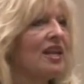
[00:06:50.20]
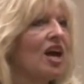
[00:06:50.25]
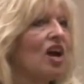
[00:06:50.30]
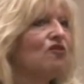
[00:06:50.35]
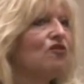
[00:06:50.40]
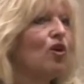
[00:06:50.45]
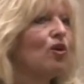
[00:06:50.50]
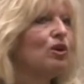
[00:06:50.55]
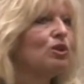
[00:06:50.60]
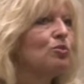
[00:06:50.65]
Now,
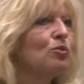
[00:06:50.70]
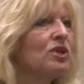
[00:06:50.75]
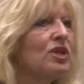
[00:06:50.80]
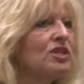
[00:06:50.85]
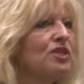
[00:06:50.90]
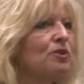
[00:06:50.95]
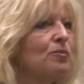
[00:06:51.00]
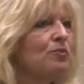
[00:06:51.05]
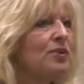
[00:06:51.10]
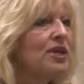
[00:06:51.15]
I've always
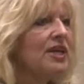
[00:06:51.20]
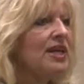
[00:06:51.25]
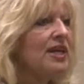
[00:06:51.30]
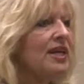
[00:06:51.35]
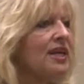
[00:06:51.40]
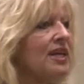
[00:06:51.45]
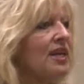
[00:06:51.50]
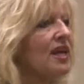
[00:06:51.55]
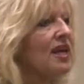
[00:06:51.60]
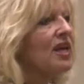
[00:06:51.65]
wanted to
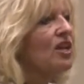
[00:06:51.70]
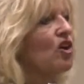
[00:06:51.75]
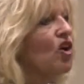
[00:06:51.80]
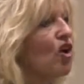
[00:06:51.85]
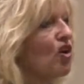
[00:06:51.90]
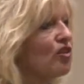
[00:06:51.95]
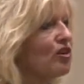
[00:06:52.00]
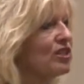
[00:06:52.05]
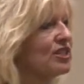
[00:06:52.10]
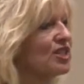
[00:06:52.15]
be an
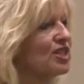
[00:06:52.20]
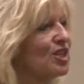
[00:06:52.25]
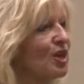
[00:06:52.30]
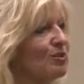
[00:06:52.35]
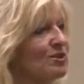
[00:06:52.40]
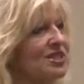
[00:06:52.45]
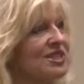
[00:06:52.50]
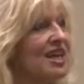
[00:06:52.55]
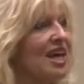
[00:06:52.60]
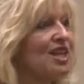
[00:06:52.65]
author since I
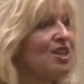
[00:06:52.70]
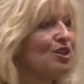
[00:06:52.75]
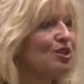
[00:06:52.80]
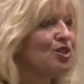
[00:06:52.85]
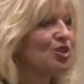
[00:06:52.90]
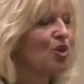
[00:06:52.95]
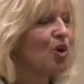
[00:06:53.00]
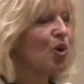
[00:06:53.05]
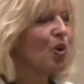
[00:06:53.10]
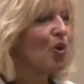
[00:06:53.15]
was 10
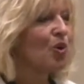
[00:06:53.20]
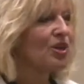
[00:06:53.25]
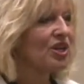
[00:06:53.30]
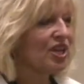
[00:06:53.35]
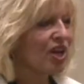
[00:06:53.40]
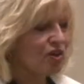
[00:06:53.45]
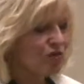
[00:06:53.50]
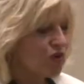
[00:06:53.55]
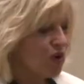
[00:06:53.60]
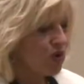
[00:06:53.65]
years old,
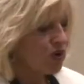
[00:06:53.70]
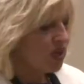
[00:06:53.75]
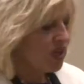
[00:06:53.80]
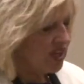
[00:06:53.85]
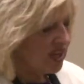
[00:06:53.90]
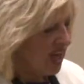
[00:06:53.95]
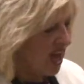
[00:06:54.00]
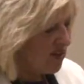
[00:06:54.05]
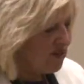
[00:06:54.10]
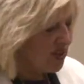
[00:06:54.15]
and I wrote
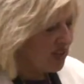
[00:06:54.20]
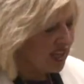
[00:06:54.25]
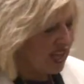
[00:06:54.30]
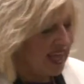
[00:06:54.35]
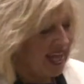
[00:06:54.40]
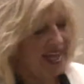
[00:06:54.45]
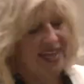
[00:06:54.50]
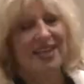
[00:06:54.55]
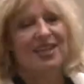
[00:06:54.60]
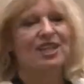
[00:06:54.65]
a
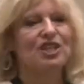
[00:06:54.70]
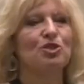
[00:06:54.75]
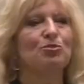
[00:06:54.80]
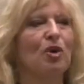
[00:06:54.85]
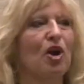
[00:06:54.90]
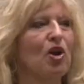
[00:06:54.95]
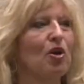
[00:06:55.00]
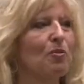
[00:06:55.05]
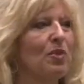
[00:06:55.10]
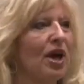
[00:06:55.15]
novelette in a
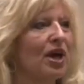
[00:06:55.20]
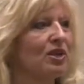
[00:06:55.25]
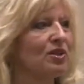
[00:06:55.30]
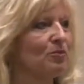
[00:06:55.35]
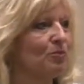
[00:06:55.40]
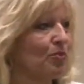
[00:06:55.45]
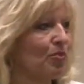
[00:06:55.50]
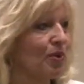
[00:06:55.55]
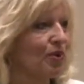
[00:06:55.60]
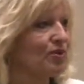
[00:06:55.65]
spiral
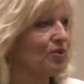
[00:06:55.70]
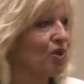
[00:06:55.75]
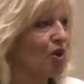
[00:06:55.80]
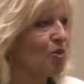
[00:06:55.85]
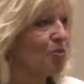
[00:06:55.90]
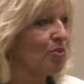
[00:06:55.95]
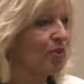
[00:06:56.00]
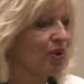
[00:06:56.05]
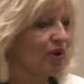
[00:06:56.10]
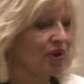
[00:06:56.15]
bound
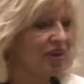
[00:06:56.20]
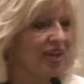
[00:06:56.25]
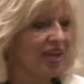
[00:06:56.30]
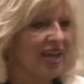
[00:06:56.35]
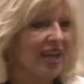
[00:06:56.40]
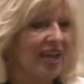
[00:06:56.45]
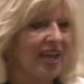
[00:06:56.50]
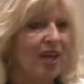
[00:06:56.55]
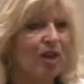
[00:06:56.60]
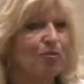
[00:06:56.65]
notebook
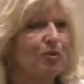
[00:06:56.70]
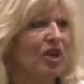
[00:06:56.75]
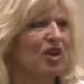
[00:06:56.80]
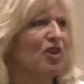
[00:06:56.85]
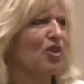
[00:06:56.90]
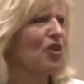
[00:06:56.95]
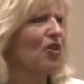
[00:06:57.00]
about a